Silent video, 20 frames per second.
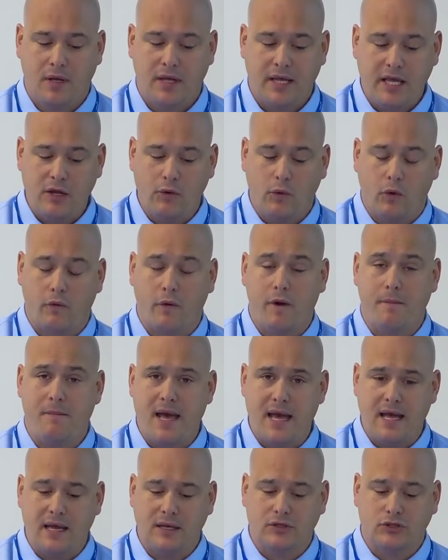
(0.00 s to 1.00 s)
he will
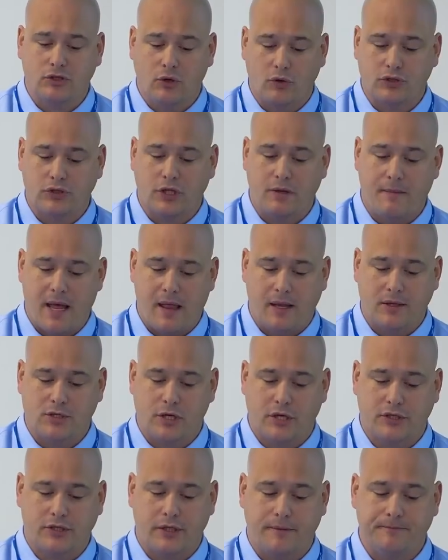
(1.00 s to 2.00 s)
remain socially
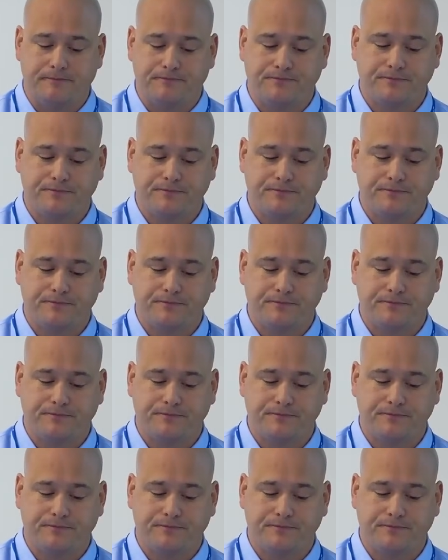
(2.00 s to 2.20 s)
maladjusted.